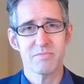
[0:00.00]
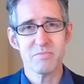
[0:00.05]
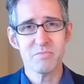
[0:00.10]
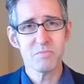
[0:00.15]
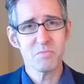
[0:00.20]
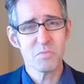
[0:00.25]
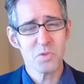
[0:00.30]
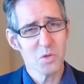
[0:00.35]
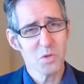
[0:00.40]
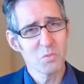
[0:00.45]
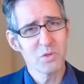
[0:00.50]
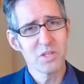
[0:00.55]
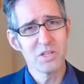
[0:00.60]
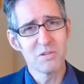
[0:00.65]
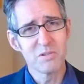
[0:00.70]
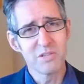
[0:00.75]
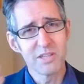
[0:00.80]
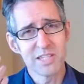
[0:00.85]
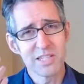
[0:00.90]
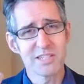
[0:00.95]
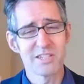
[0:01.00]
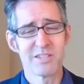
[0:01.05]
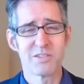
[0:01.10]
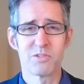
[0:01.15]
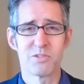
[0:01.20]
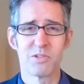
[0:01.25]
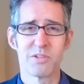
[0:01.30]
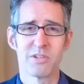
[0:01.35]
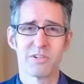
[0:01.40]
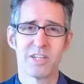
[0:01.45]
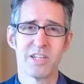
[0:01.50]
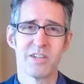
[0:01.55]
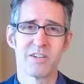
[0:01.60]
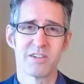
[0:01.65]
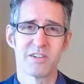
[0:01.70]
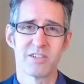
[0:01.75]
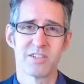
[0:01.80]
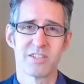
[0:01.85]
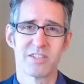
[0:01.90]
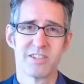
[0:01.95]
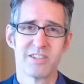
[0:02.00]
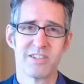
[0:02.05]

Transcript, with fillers: When you listen through your ears,